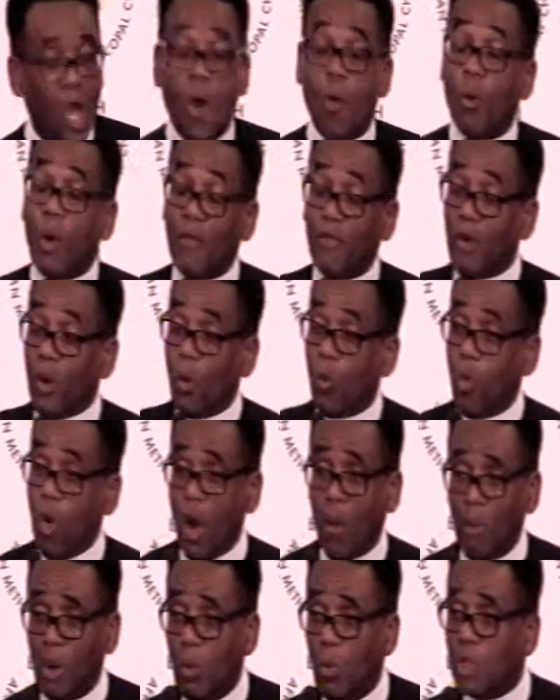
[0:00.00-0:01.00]
When the
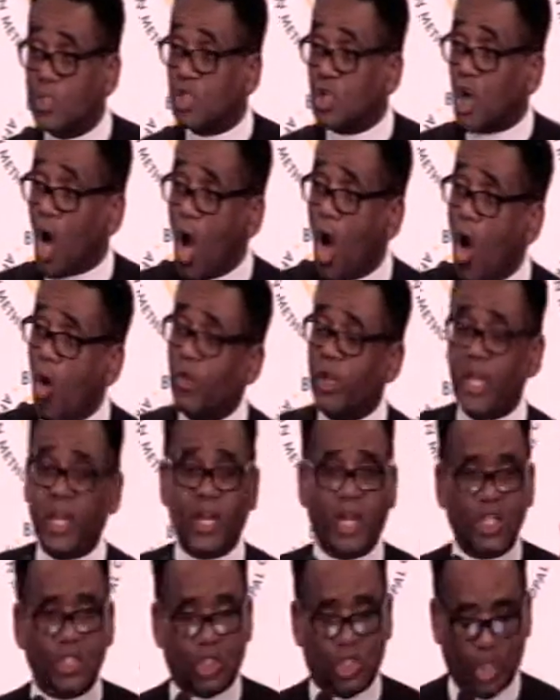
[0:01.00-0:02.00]
woman was caught in
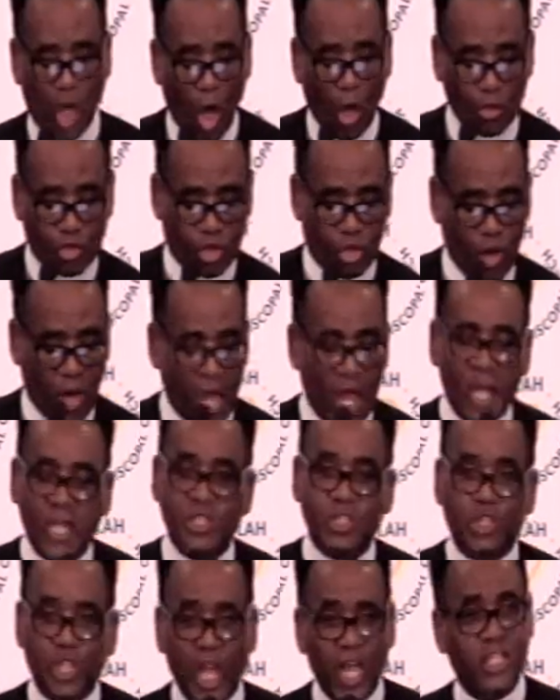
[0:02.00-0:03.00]
adultery,
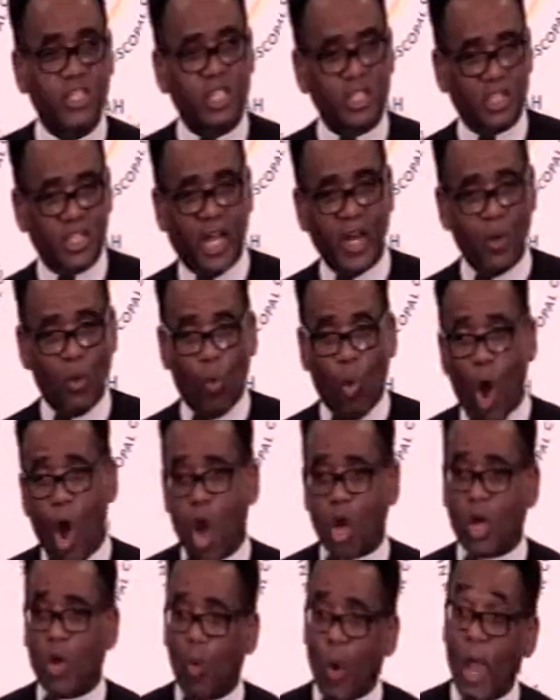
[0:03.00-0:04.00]
Jesus didn't
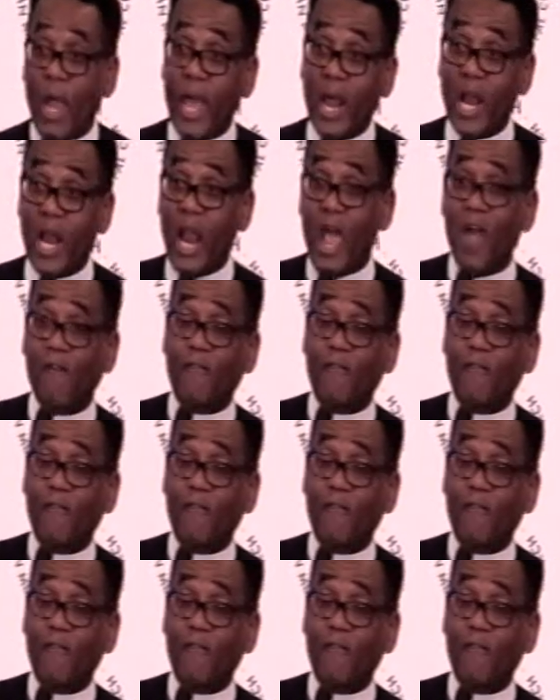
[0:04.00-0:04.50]
walk away and left